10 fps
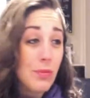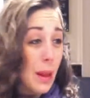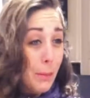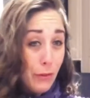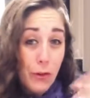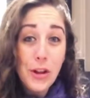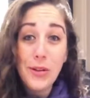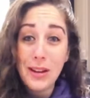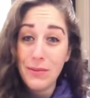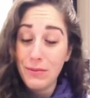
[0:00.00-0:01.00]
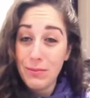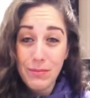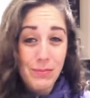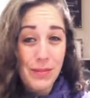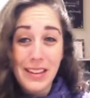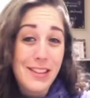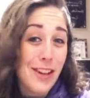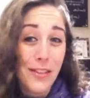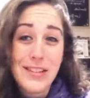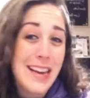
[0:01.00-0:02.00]
before you can list
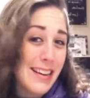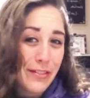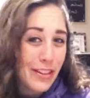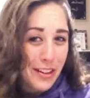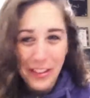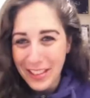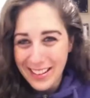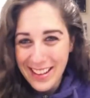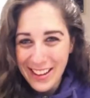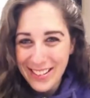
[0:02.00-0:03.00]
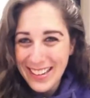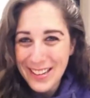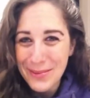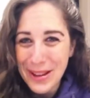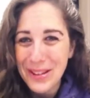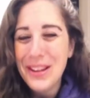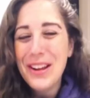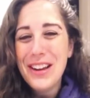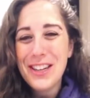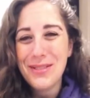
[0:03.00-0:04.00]
off 10 different other things that you need to be
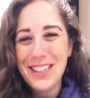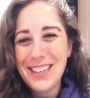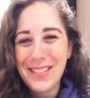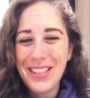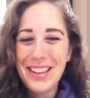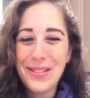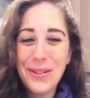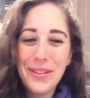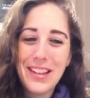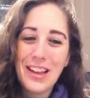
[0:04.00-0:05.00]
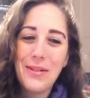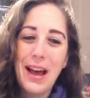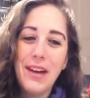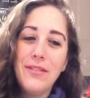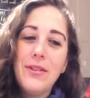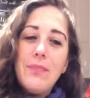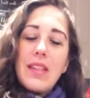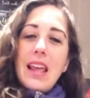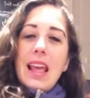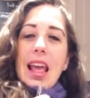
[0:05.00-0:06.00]
to achieve these goals that you have.
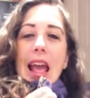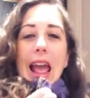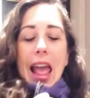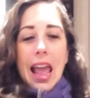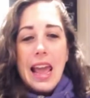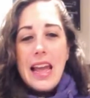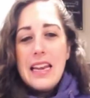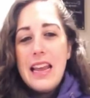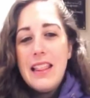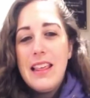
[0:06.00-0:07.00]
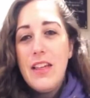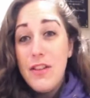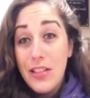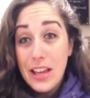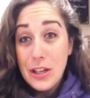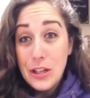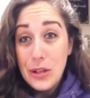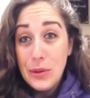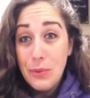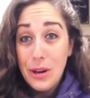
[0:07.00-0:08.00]
And the other thing
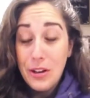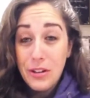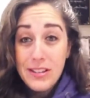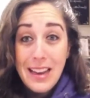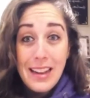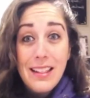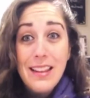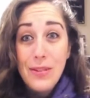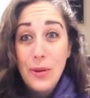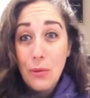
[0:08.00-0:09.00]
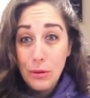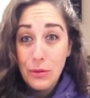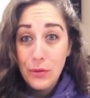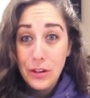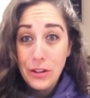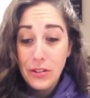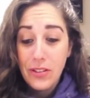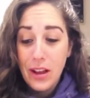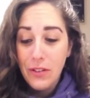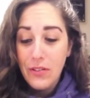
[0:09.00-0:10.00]
too, when you're setting these goals for
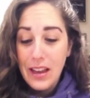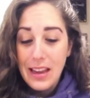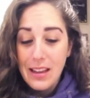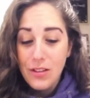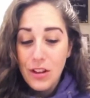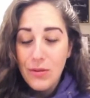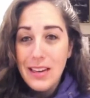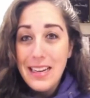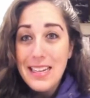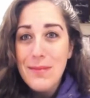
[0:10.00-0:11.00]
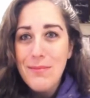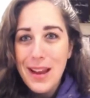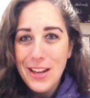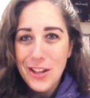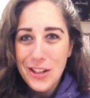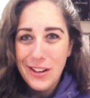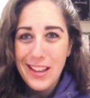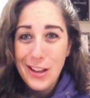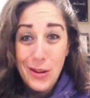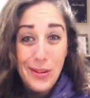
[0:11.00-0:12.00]
yourself, is you need to make sure
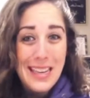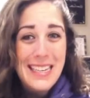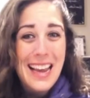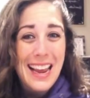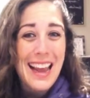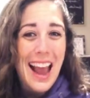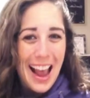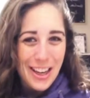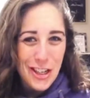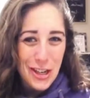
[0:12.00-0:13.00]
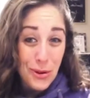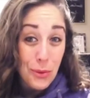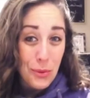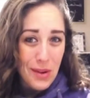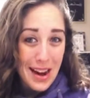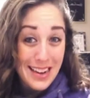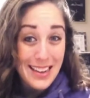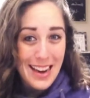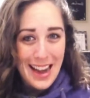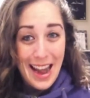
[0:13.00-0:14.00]
that you can take action right
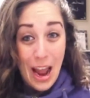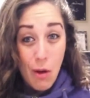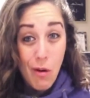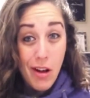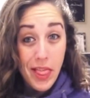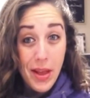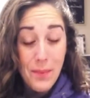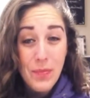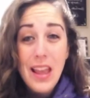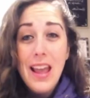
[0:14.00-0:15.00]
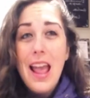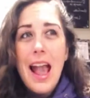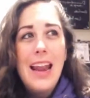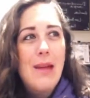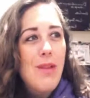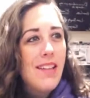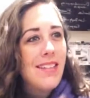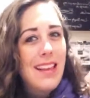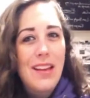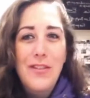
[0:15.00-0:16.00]
now on them. And I'm not
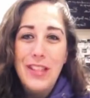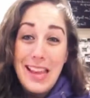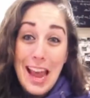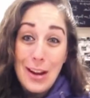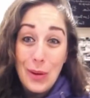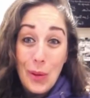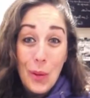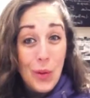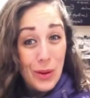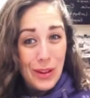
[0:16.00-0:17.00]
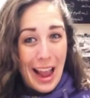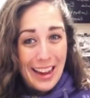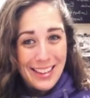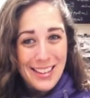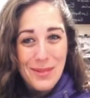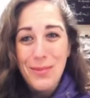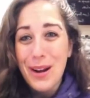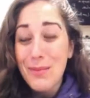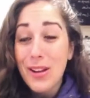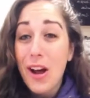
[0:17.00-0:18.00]
saying for the end goal action, but
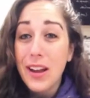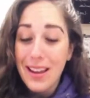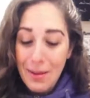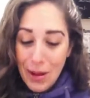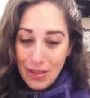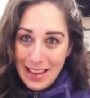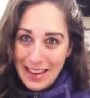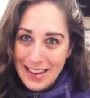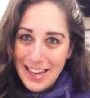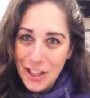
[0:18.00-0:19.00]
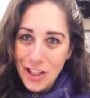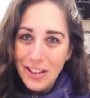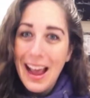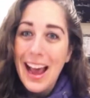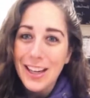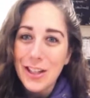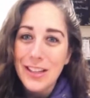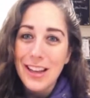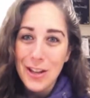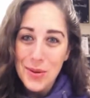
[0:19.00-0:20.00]
I'm talking about the initial
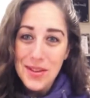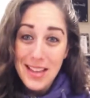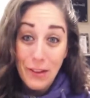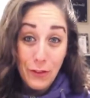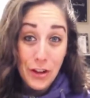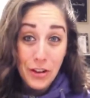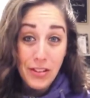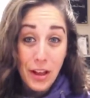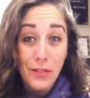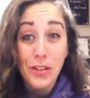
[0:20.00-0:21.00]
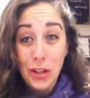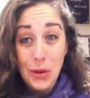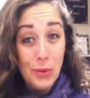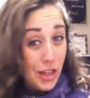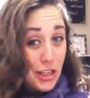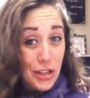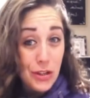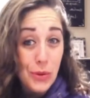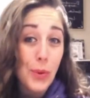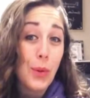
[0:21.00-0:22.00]
action that you set for yourself, you can
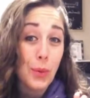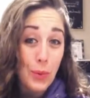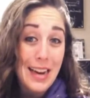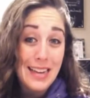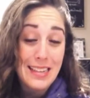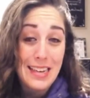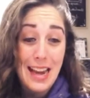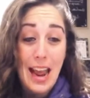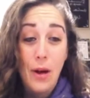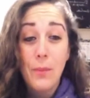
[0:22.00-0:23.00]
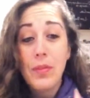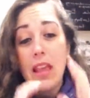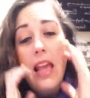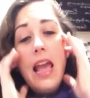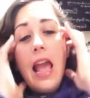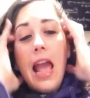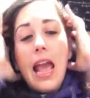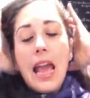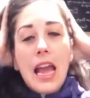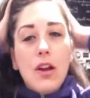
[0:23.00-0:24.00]
do right now.
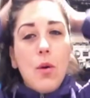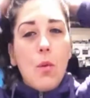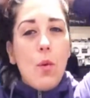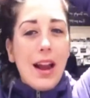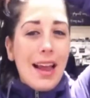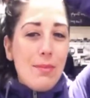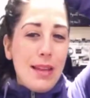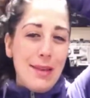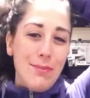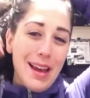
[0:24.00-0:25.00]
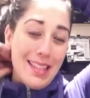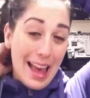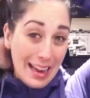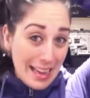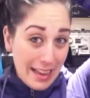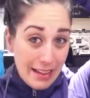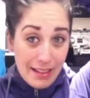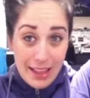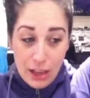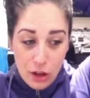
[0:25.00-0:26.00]
And what I mean by that
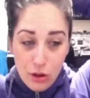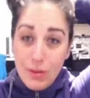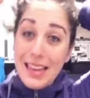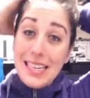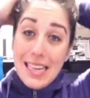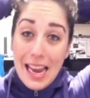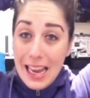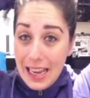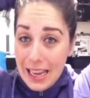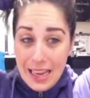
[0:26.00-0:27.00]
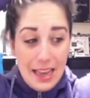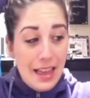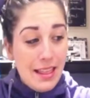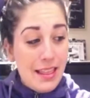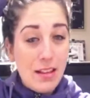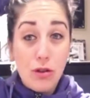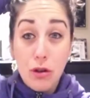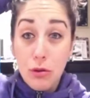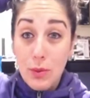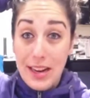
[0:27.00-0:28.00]
is that you can take this
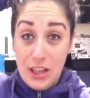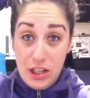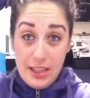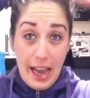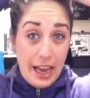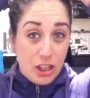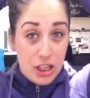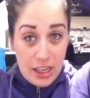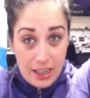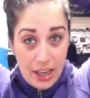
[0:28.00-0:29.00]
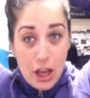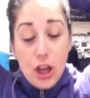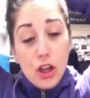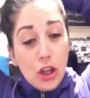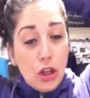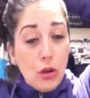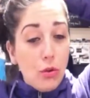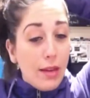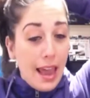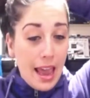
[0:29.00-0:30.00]
courageous action.
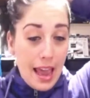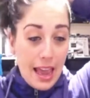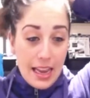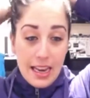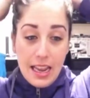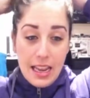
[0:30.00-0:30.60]
You can